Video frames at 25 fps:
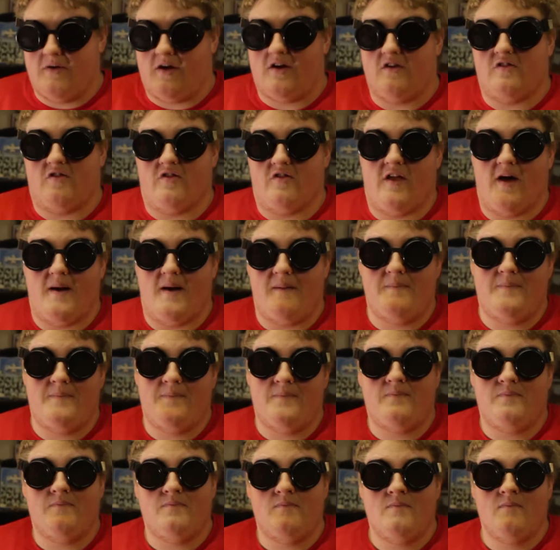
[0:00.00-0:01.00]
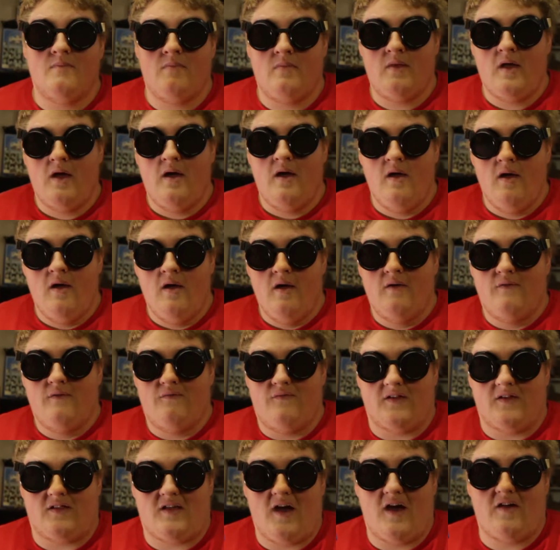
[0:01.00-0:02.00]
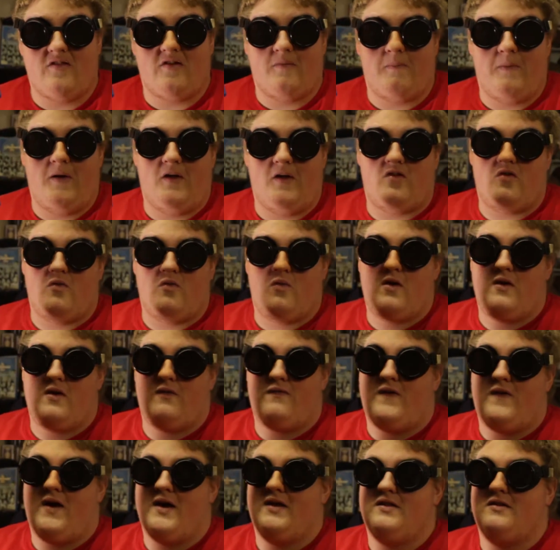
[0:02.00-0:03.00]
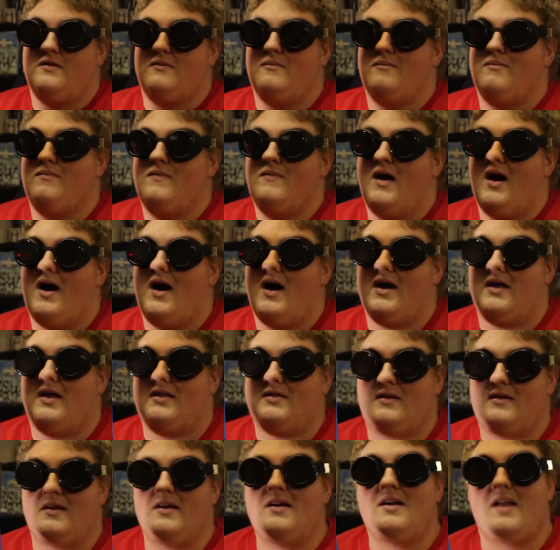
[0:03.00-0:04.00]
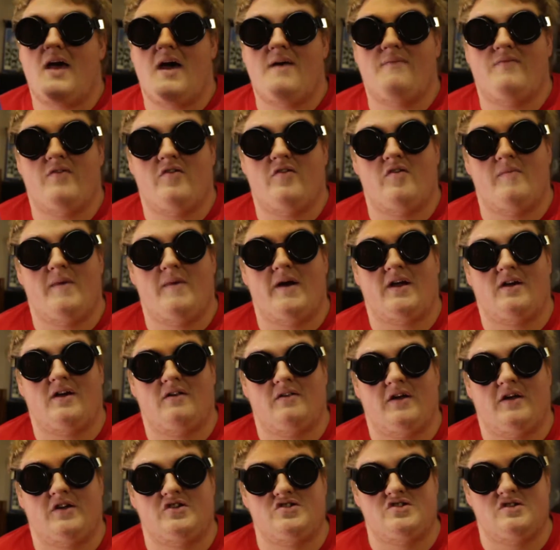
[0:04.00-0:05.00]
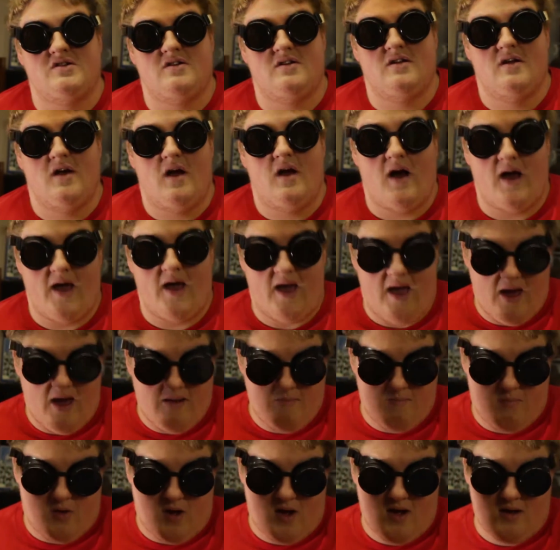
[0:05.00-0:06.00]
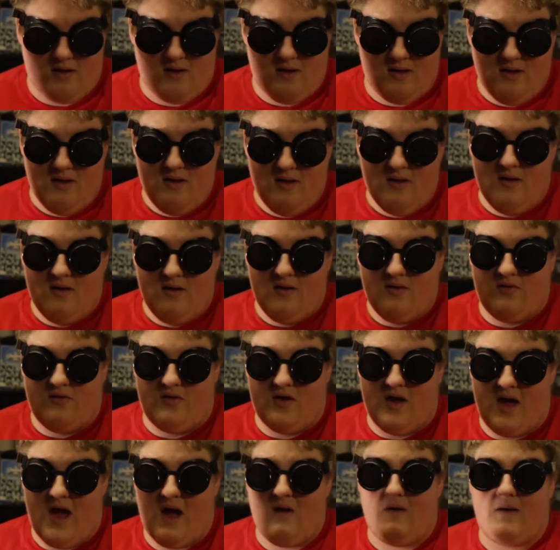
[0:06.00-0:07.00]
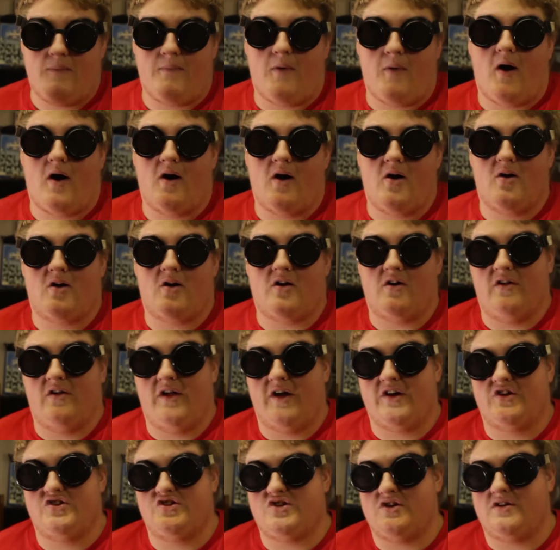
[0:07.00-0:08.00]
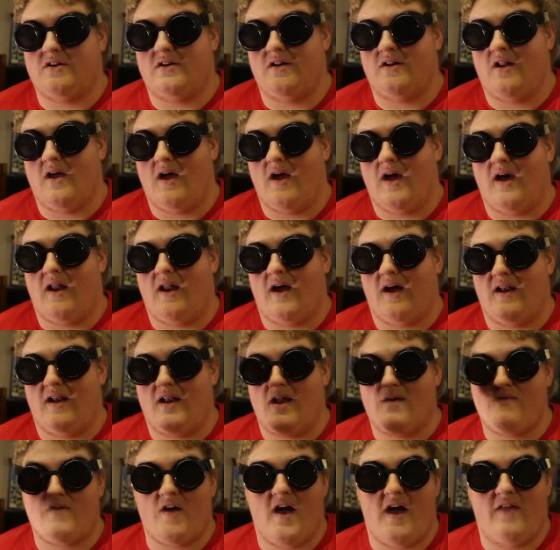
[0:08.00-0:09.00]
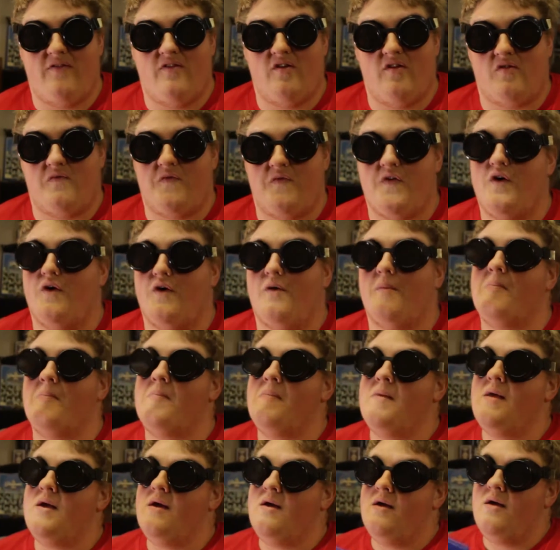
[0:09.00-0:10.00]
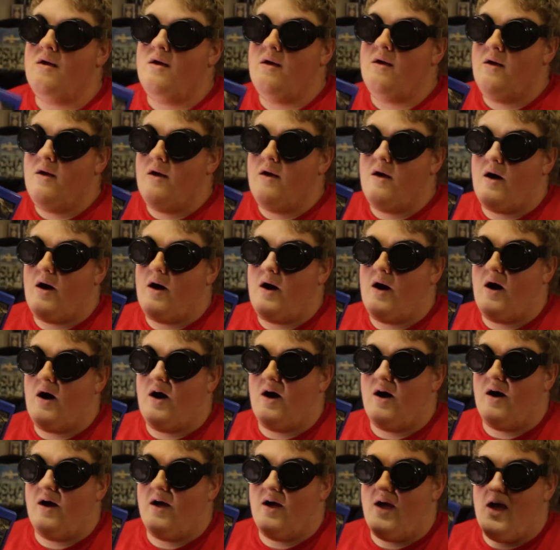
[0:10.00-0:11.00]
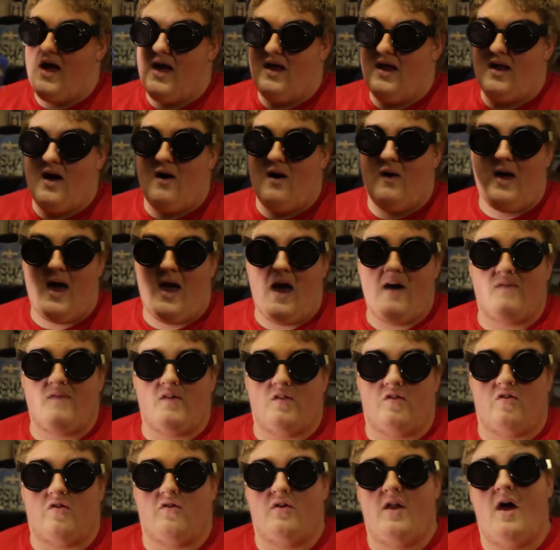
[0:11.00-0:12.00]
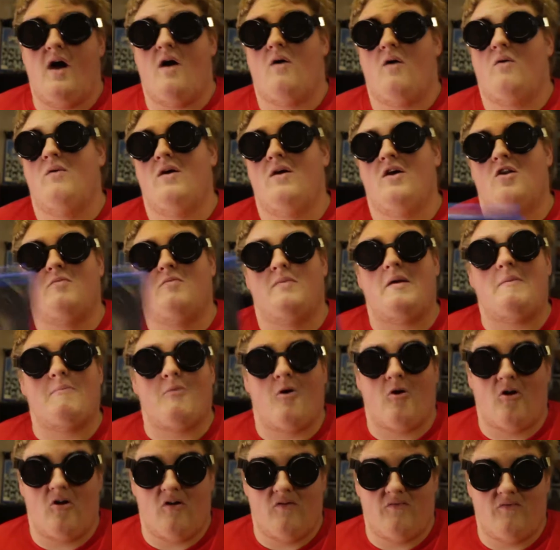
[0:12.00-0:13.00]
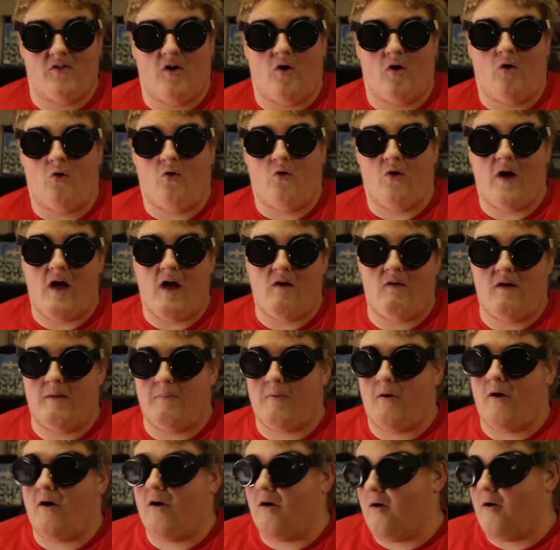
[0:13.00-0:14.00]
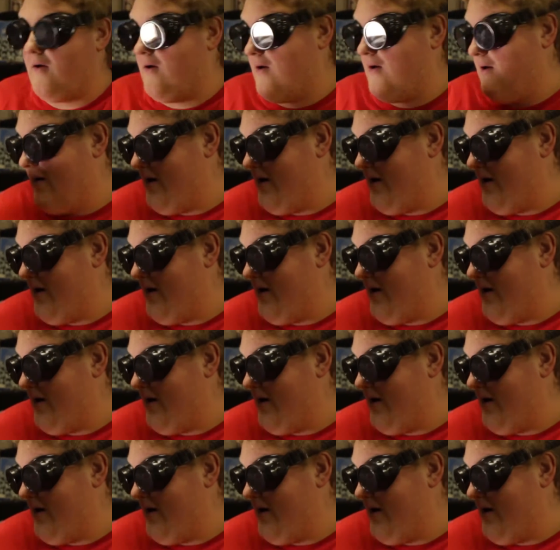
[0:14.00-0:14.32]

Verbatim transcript: because of that. Fantastic Beasts and Where to Find Them. I didn't have this in my collection. I had bought the Harry Potter collection, and I never had this film. Uh, and now I have it. So now it'll be part of the whole Harry Potter